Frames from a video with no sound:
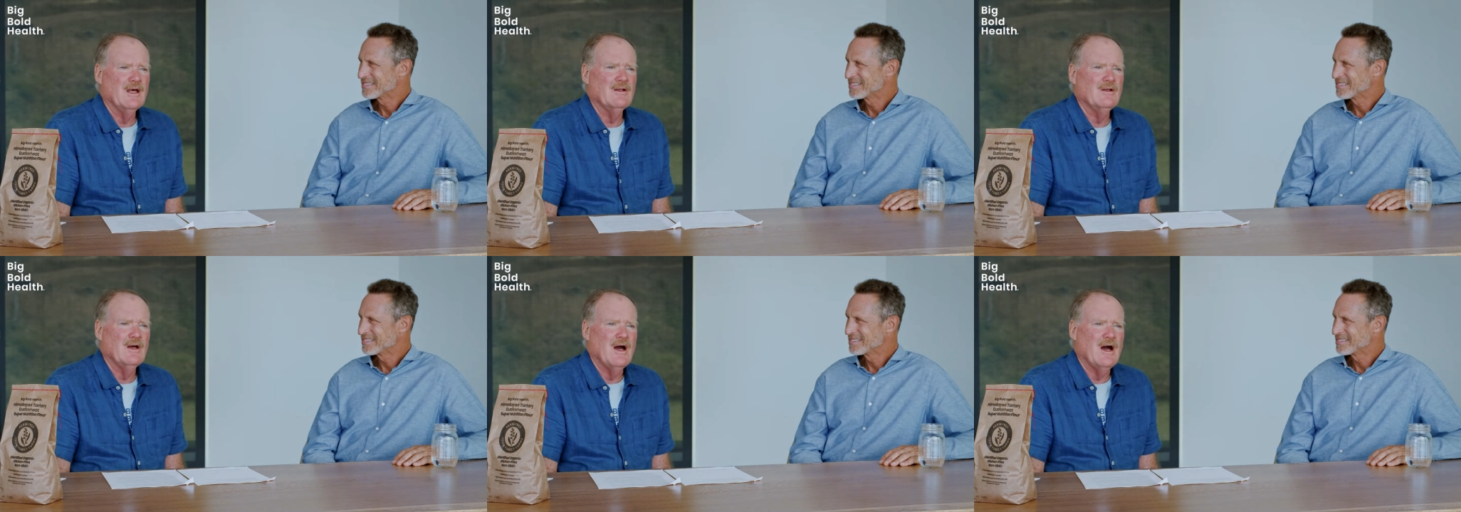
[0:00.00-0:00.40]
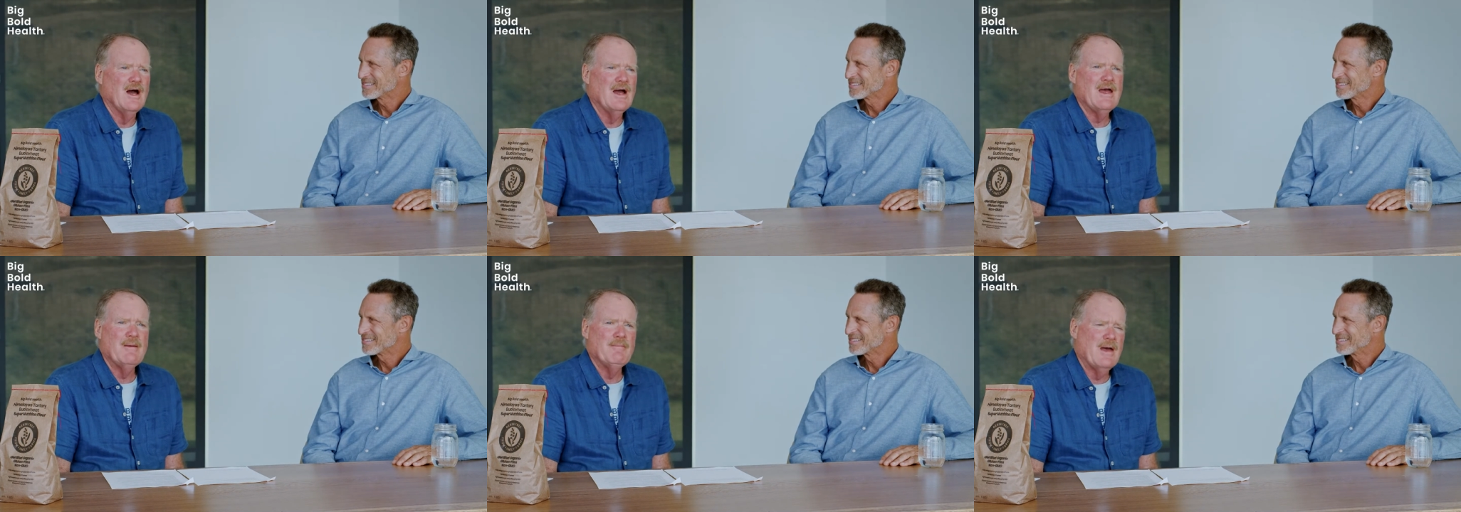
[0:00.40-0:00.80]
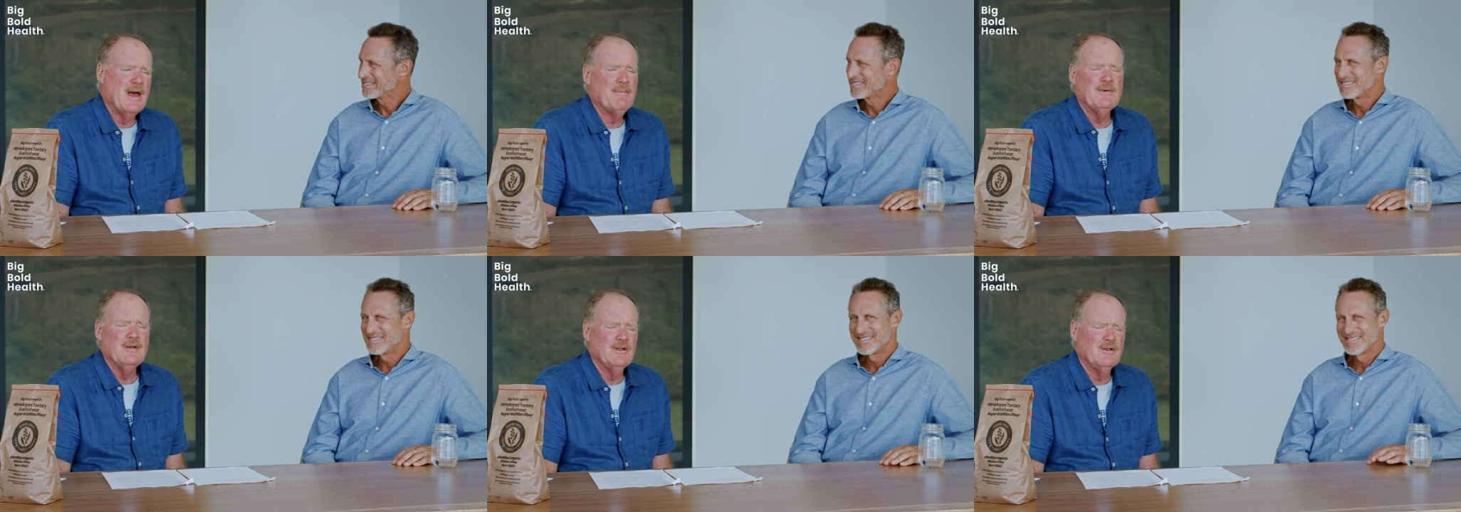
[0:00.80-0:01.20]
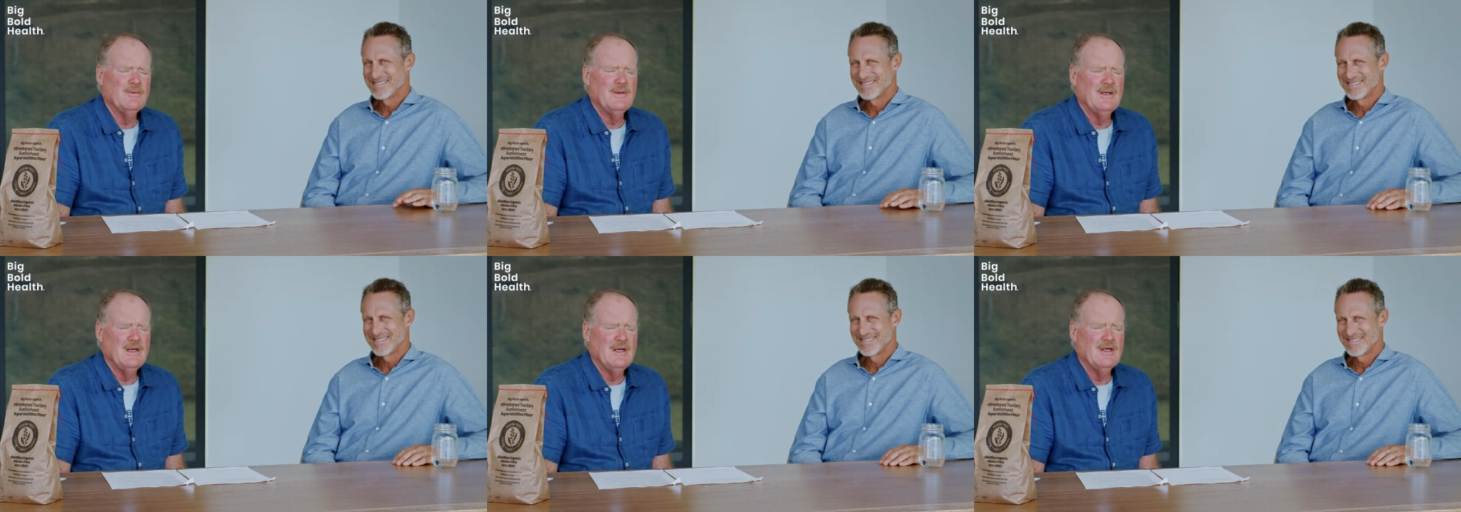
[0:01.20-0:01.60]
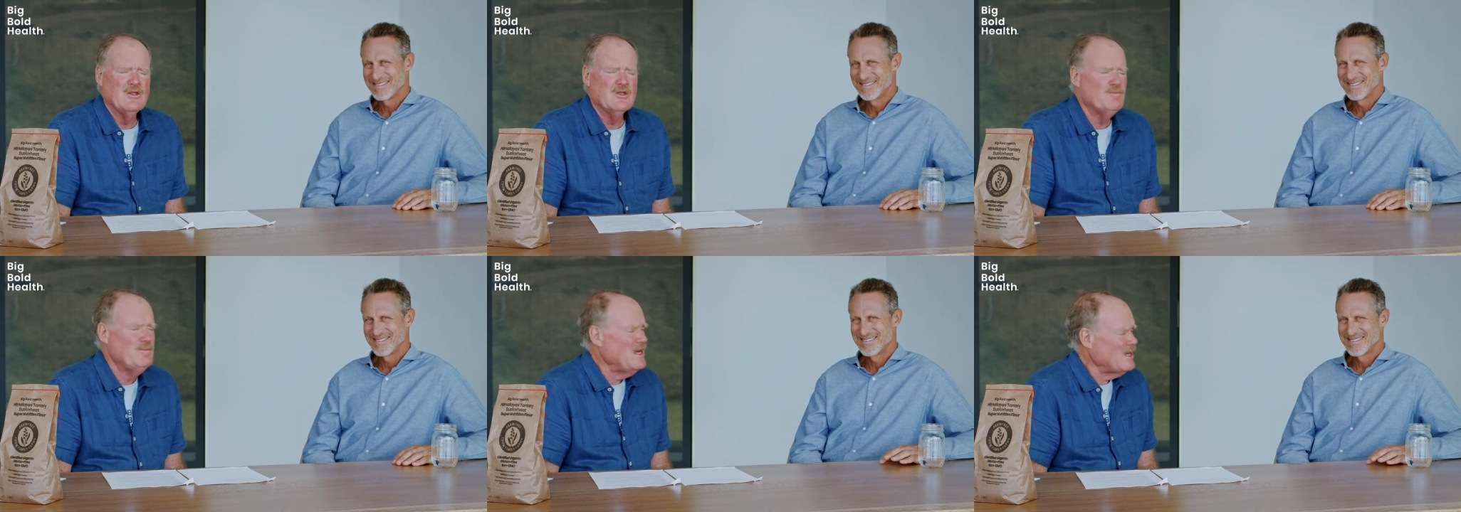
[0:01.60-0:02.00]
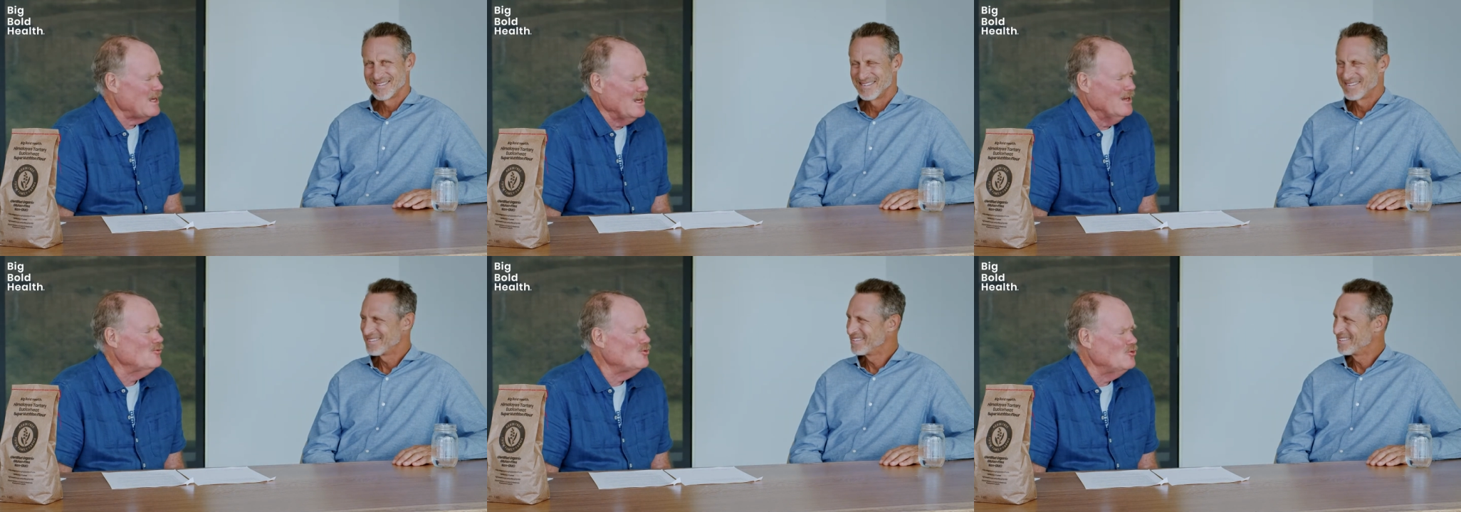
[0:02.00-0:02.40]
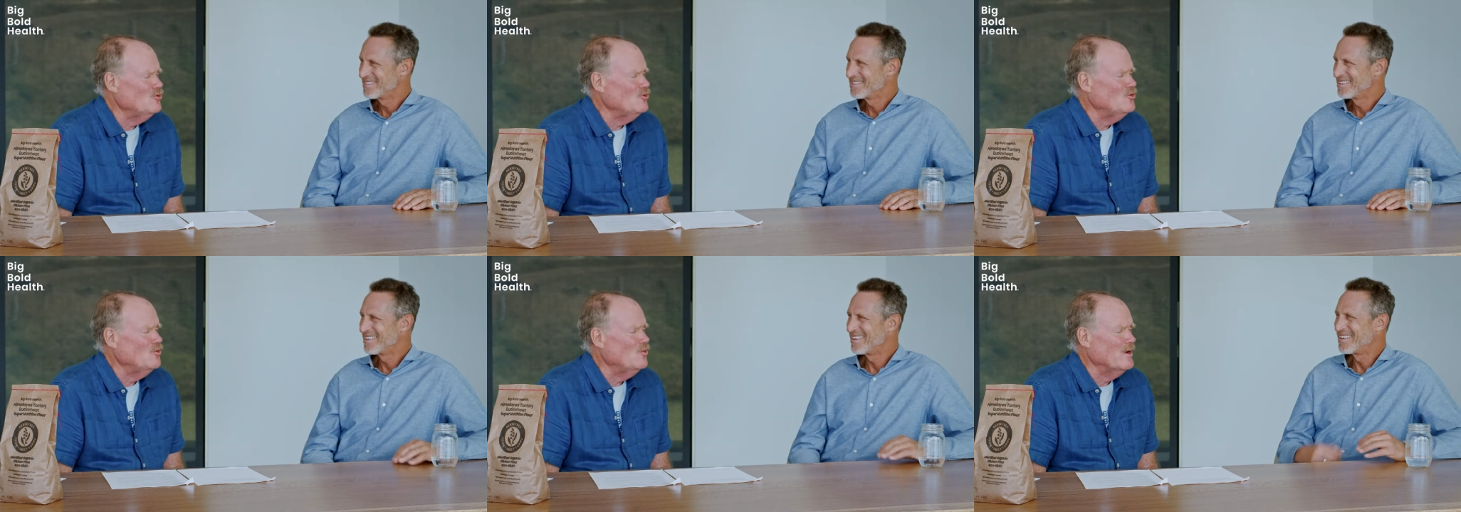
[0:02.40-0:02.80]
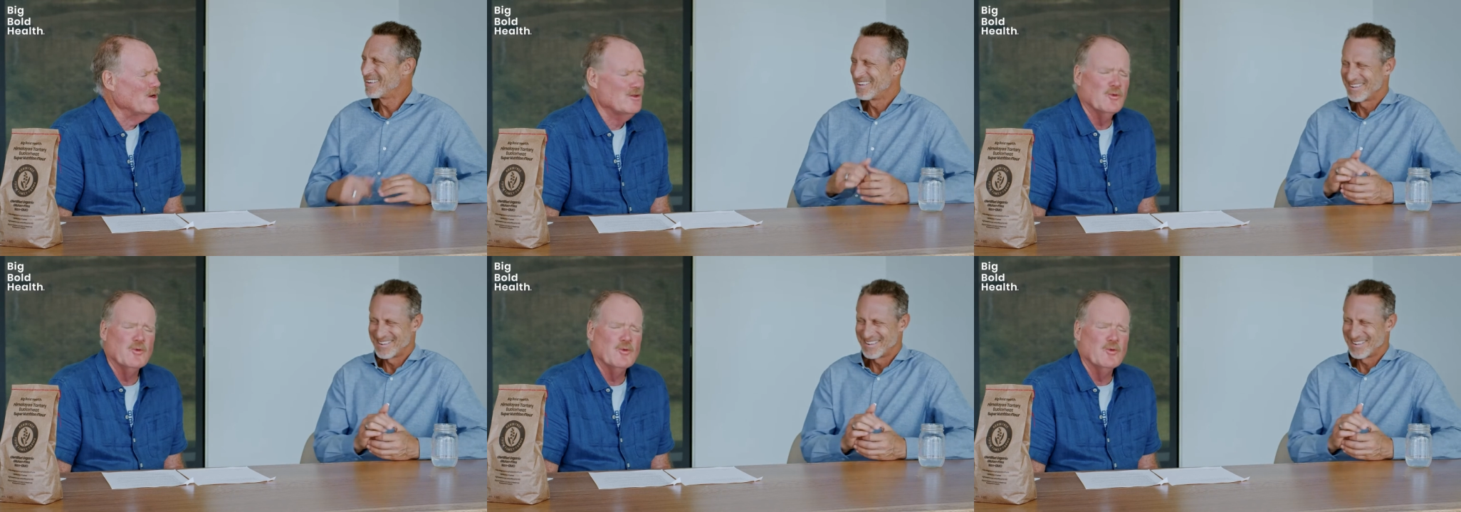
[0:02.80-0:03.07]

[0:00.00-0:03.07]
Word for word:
Speaker 1: And I am happy to be speaking to one of the